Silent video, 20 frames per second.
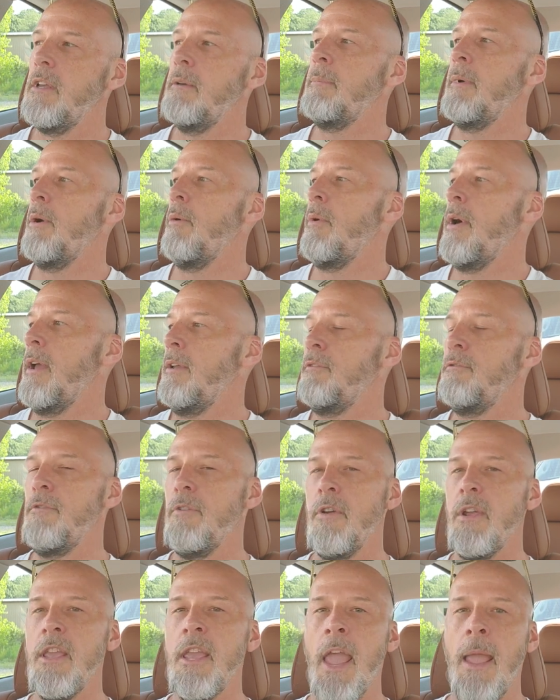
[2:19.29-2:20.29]
My wife's
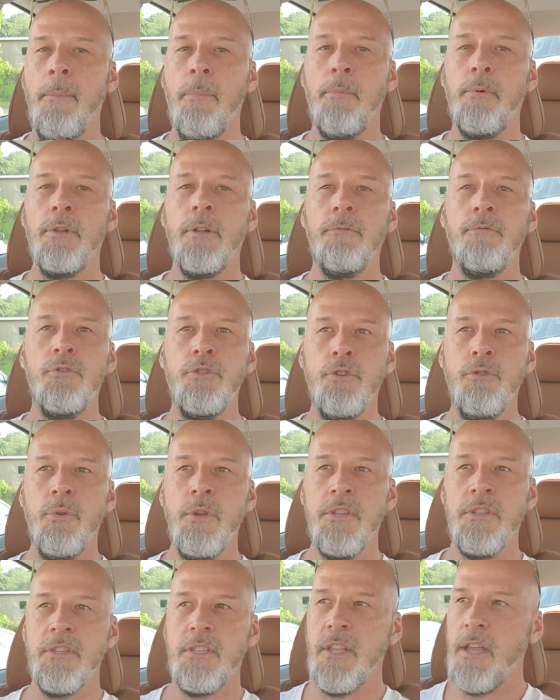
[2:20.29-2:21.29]
very capable of
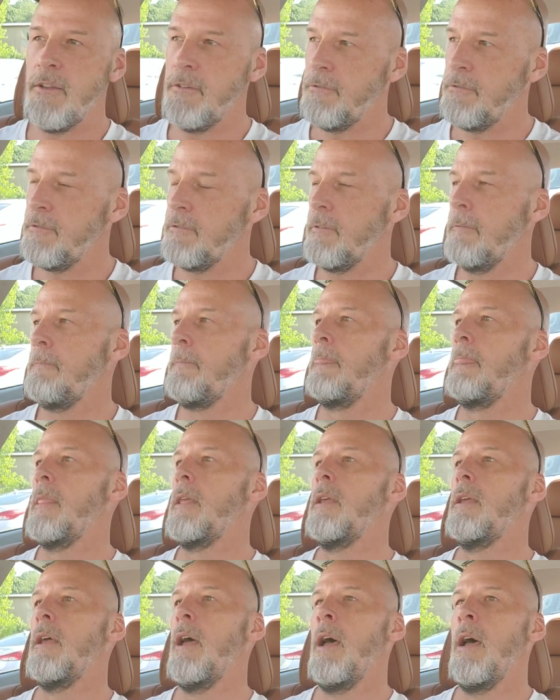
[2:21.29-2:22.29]
doing stuff.
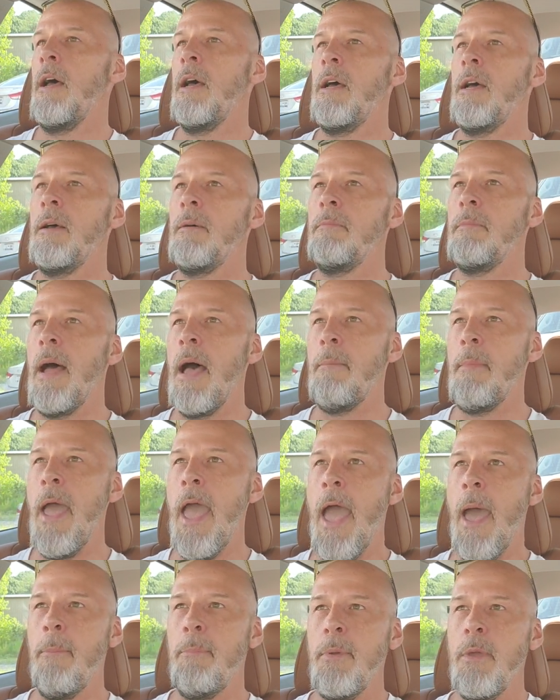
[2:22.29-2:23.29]
I'm
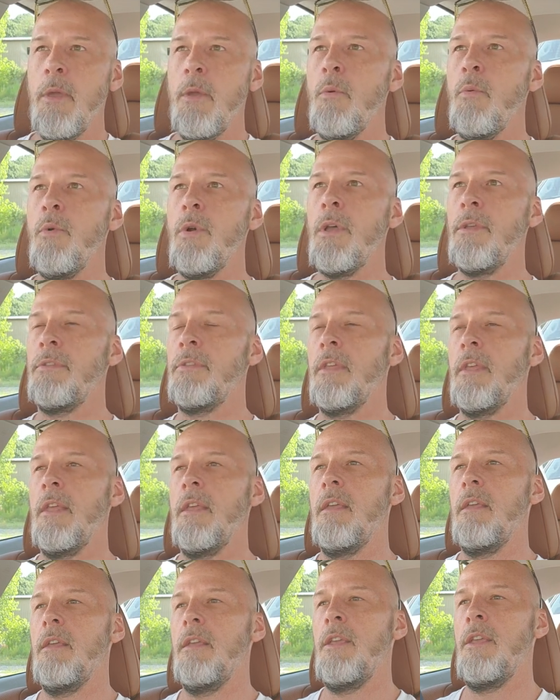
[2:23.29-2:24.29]
happy with,
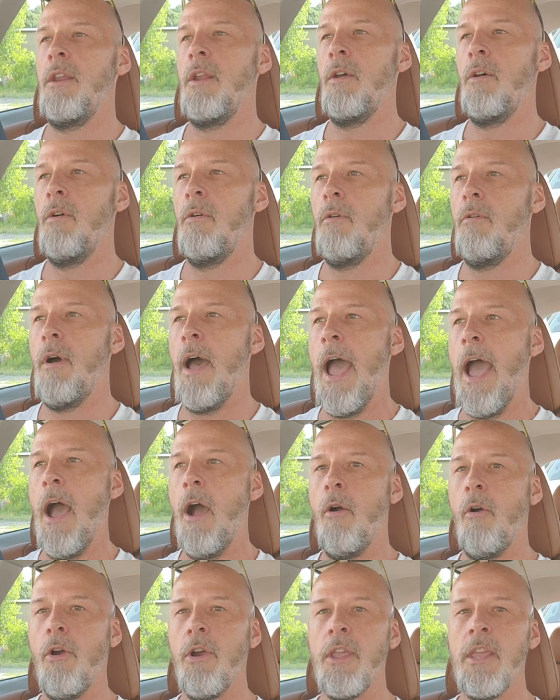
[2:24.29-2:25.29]

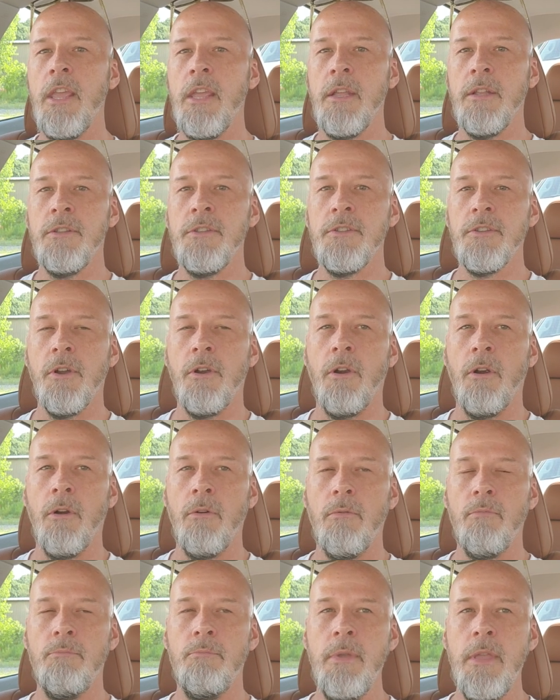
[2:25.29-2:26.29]
how our kids are
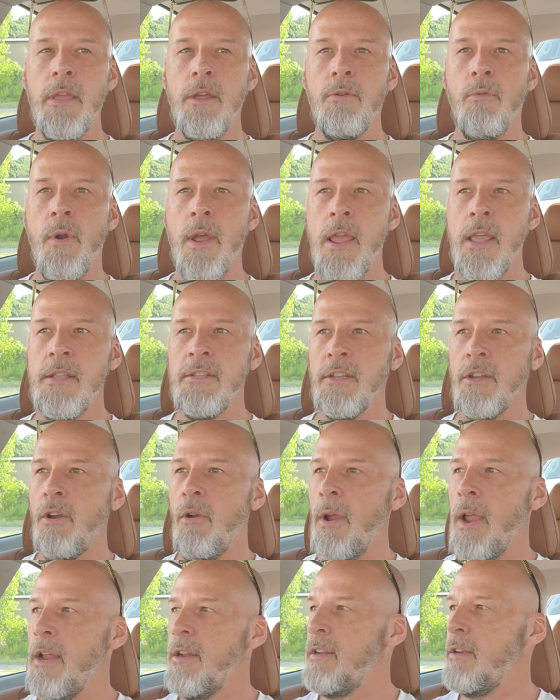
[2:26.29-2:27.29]
being raised. Now,
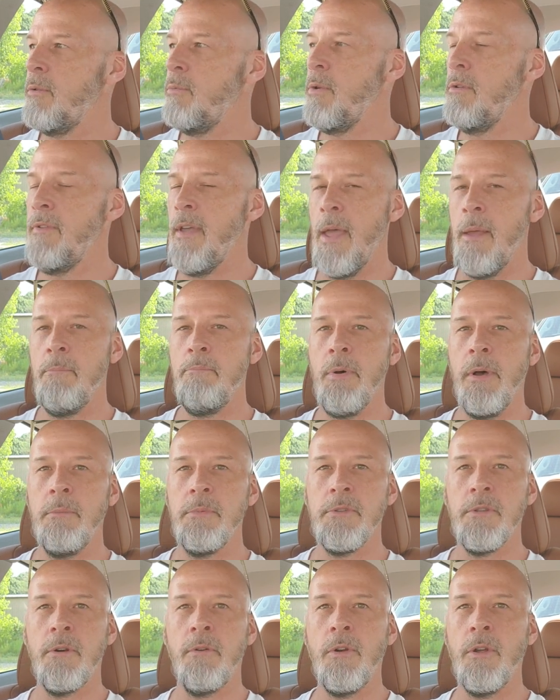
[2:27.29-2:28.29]
granted, we've had
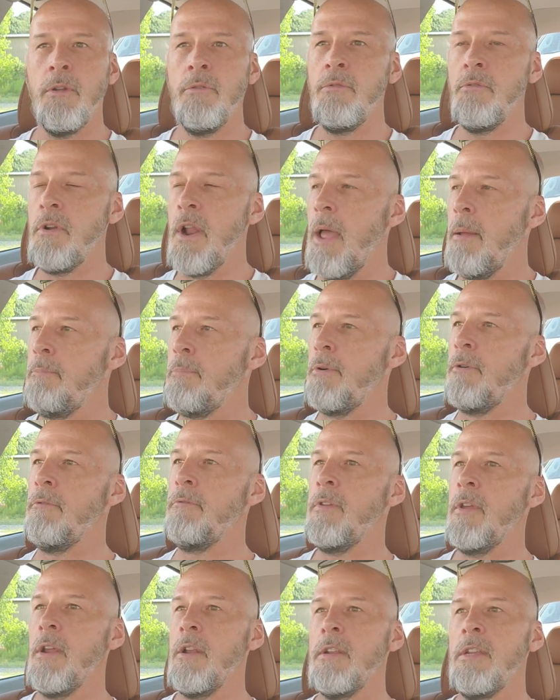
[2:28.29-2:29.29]
bumps in the road. They're not
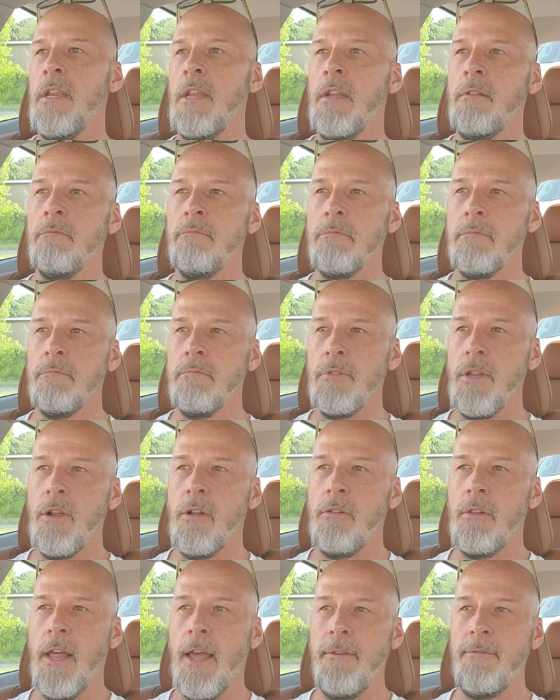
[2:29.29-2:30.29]
perfect, and,
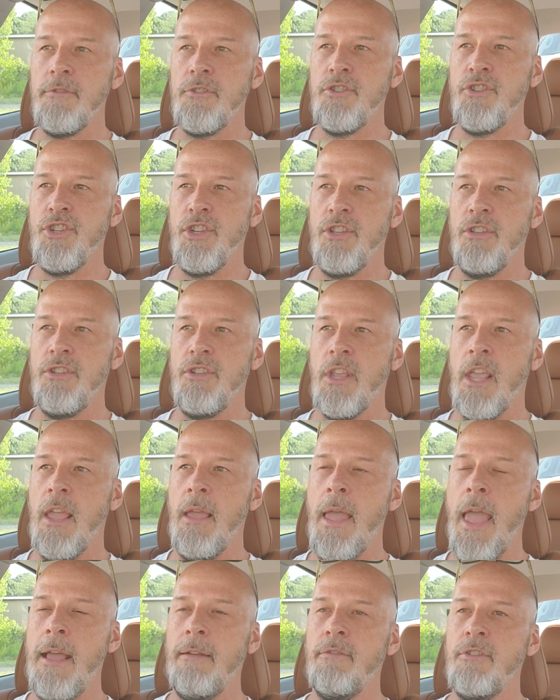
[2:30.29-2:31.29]
life
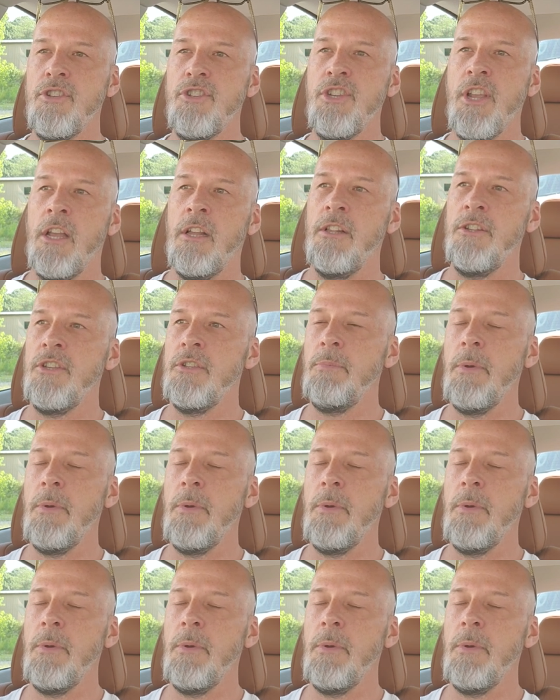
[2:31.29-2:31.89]
can't have its challenges.